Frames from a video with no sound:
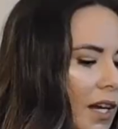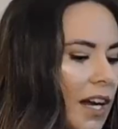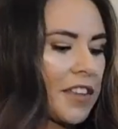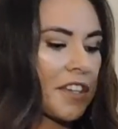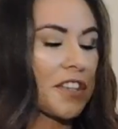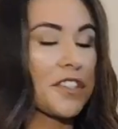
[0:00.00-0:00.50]

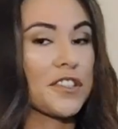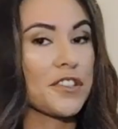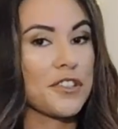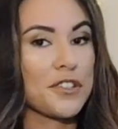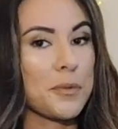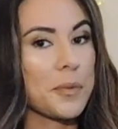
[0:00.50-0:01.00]
I think this is
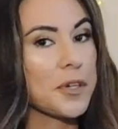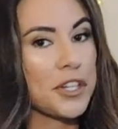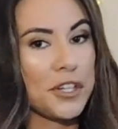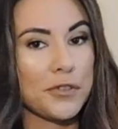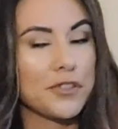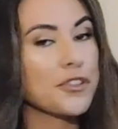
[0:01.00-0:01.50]
a super
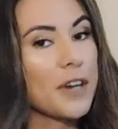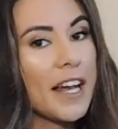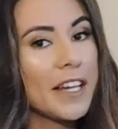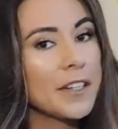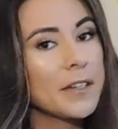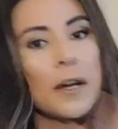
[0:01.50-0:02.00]
cute
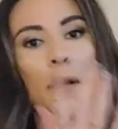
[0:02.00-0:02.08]
trend.